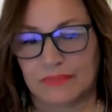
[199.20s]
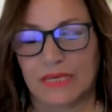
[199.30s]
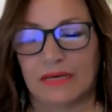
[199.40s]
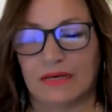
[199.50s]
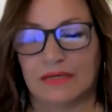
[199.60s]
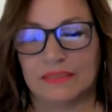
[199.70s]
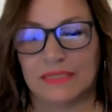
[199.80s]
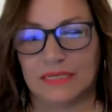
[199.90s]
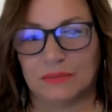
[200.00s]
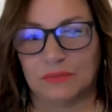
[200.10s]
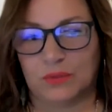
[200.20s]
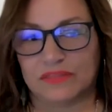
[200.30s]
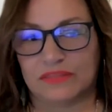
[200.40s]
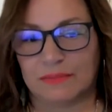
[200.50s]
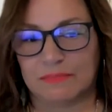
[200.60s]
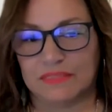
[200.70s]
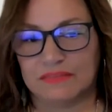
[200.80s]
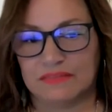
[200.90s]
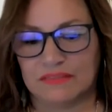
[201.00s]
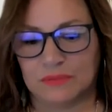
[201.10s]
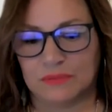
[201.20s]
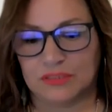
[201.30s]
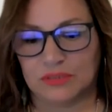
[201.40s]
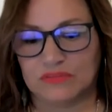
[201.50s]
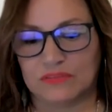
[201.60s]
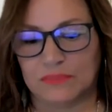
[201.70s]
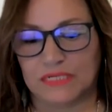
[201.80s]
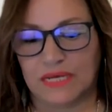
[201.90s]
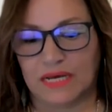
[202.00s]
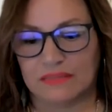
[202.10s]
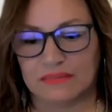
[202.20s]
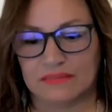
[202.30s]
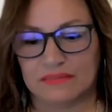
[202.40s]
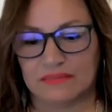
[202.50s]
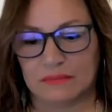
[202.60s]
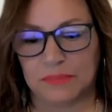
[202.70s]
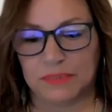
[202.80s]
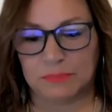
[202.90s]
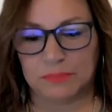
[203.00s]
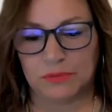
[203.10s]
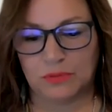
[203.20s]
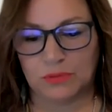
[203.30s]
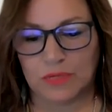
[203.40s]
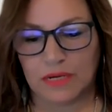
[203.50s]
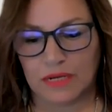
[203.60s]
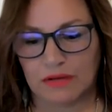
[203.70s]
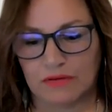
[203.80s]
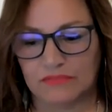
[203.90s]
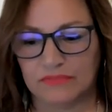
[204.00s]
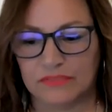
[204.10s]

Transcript: And, and what that means is we do some analysis on people who have